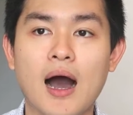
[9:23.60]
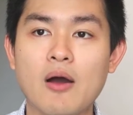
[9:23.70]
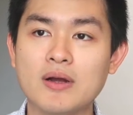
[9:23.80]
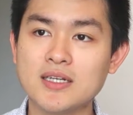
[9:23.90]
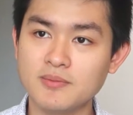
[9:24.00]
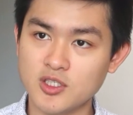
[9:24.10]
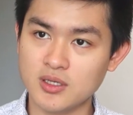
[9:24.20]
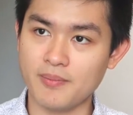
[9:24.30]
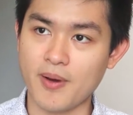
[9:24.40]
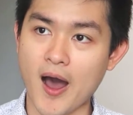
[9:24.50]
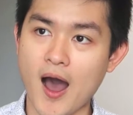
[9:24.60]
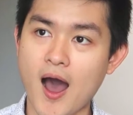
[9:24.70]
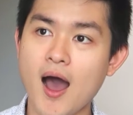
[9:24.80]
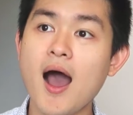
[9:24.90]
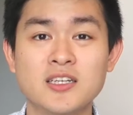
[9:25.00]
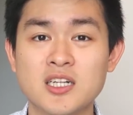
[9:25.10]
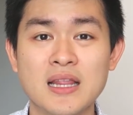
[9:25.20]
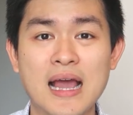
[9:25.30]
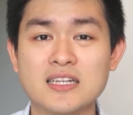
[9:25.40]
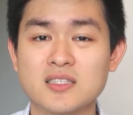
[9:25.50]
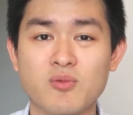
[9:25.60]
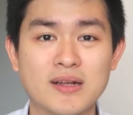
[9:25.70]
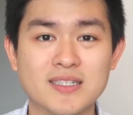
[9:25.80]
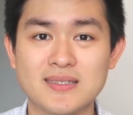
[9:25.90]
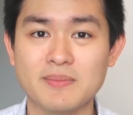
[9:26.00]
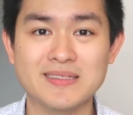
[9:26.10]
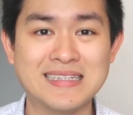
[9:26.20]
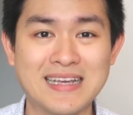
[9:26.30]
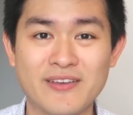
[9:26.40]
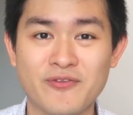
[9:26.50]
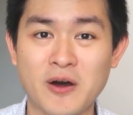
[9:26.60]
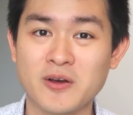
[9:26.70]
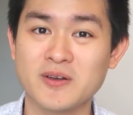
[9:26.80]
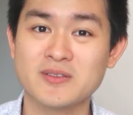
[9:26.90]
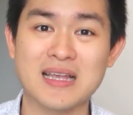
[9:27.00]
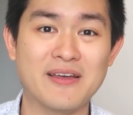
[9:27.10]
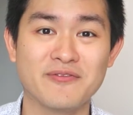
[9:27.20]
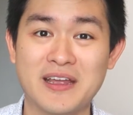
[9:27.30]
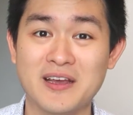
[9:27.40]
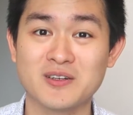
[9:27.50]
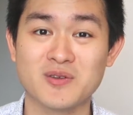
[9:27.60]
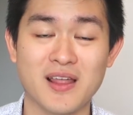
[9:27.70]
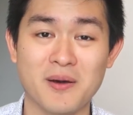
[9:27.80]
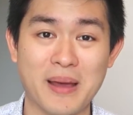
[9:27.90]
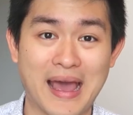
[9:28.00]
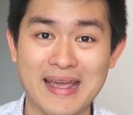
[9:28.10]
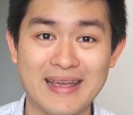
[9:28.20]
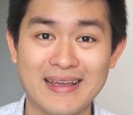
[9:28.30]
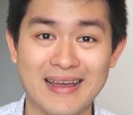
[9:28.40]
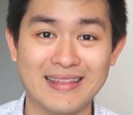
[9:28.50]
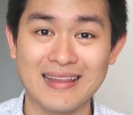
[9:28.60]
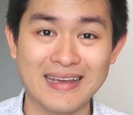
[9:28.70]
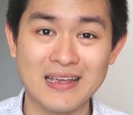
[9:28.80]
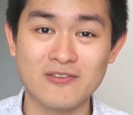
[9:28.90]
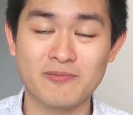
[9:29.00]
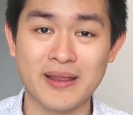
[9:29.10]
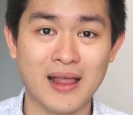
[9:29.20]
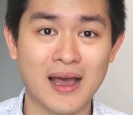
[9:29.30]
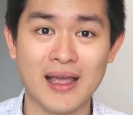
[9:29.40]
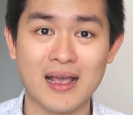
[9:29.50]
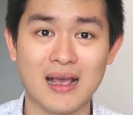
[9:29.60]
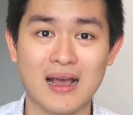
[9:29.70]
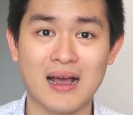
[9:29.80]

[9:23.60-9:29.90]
I went up to the bar. Initially, I just wanted some sneaky photos and videos without paying and leave, but like,